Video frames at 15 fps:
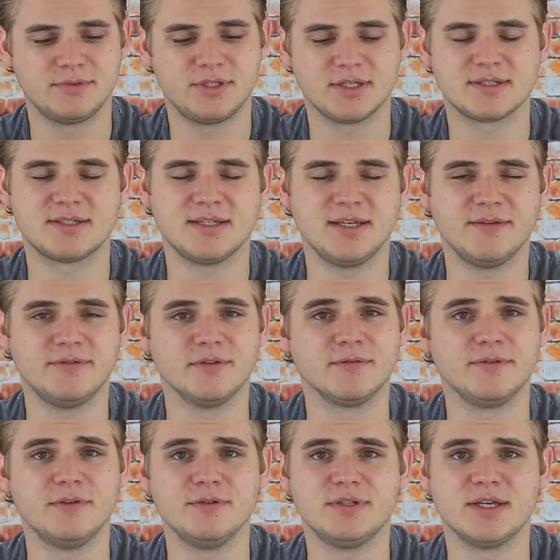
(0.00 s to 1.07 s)
just to give you a
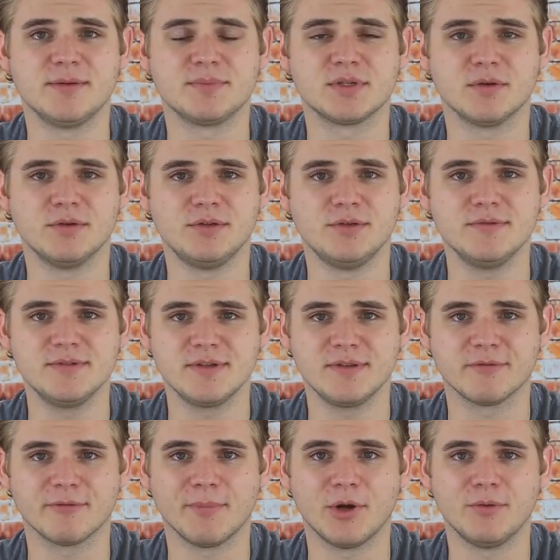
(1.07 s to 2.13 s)
few tips on using
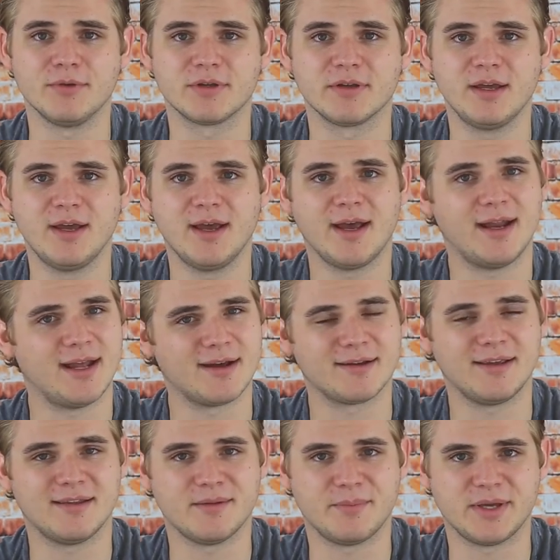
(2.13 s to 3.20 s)
the remote and how to
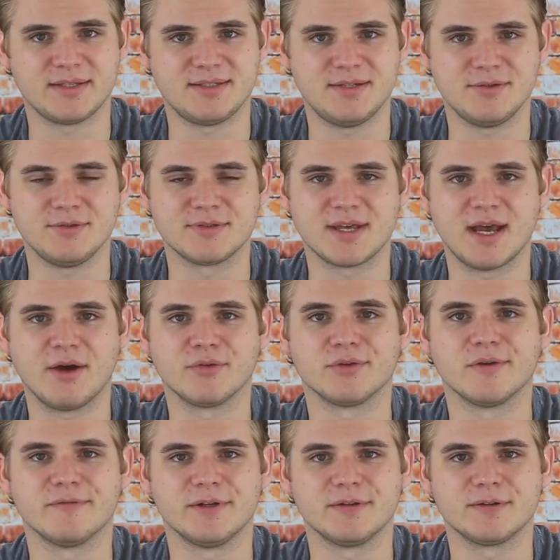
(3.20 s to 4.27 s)
get the best use
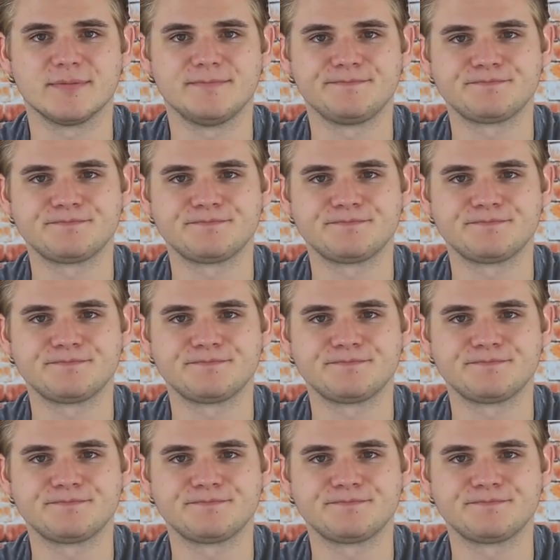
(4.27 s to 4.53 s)
out of it.